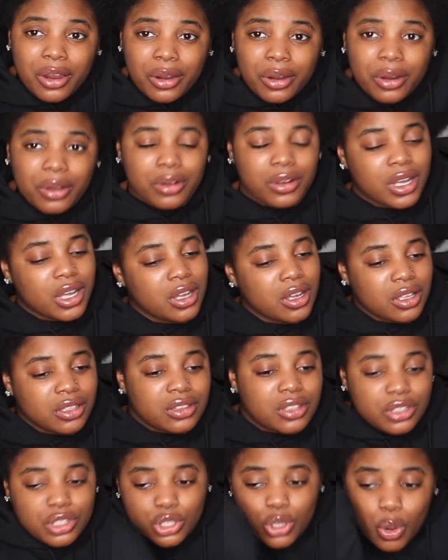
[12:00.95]
girl,
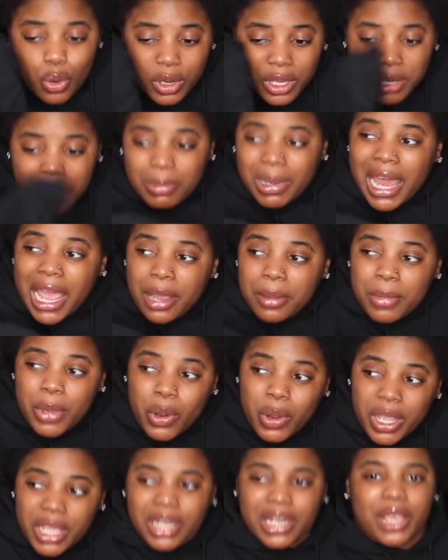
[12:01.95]
the token black
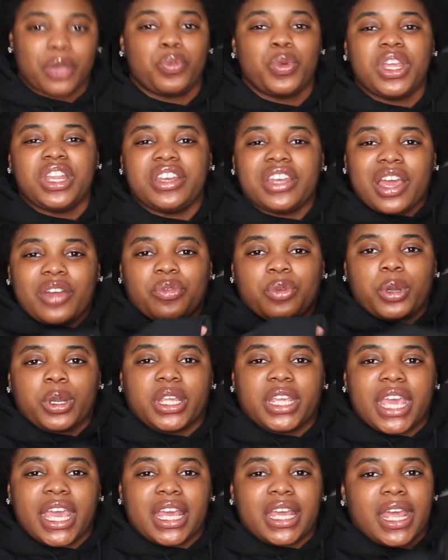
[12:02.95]
boy. Like, we never
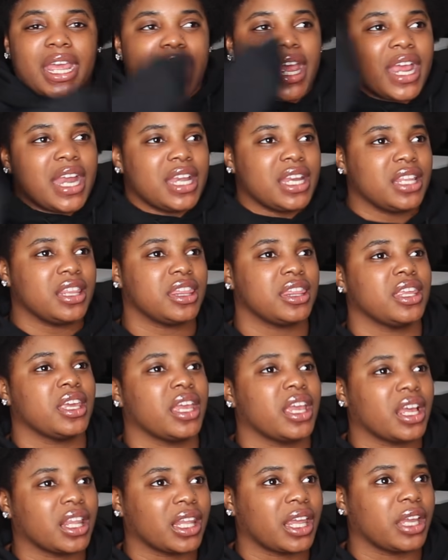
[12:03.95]
get
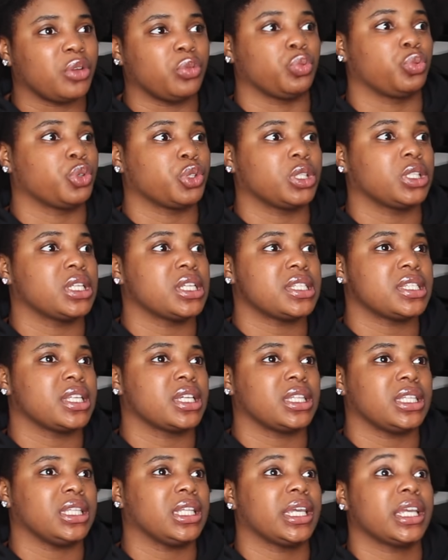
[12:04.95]
anything. Like,
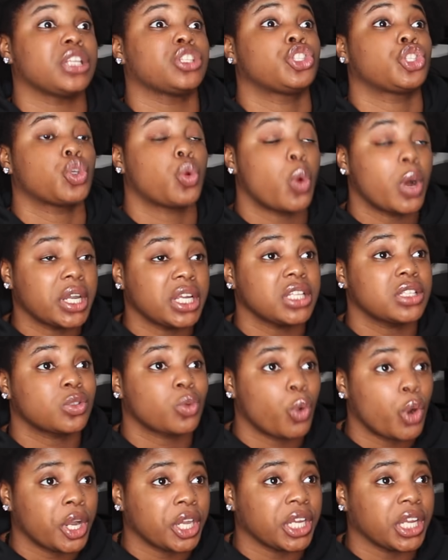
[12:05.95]
realistically, like, it's
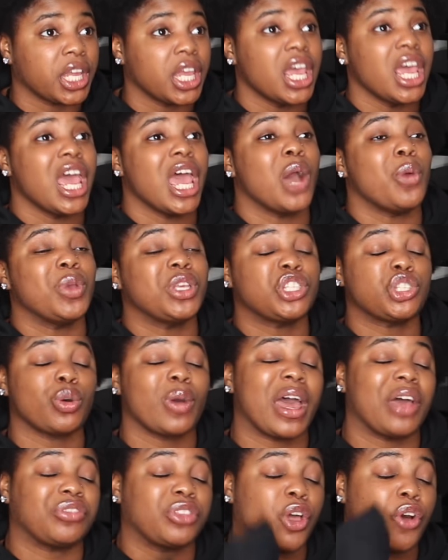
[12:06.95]
2020 and we still
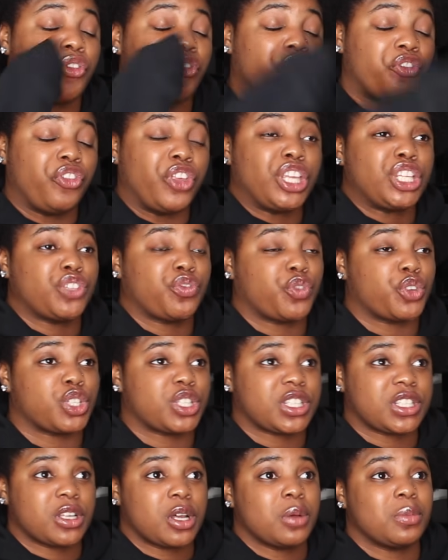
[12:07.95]
have to fish for
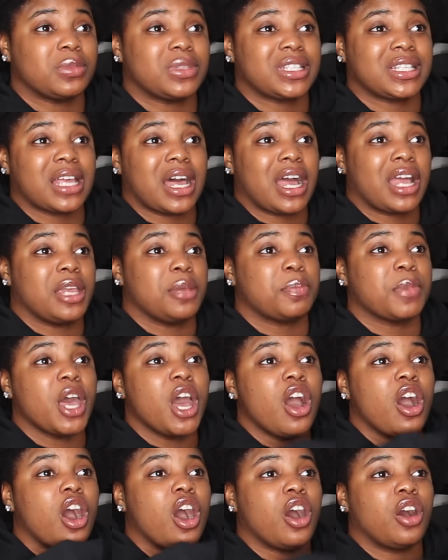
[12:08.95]
some type
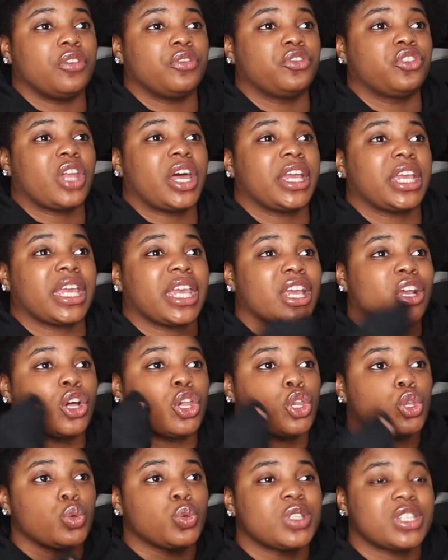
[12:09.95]
of like
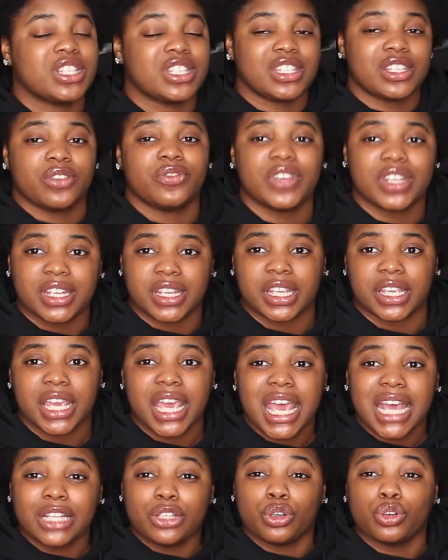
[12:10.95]
inclusivity.
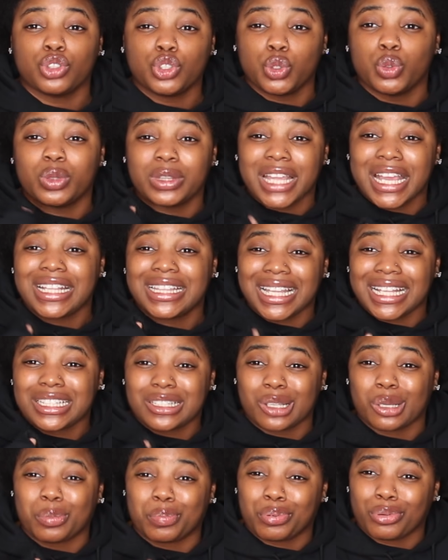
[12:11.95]
Don't you think
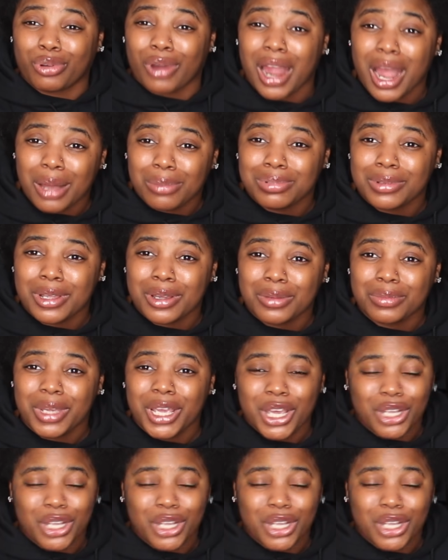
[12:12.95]
that's a problem?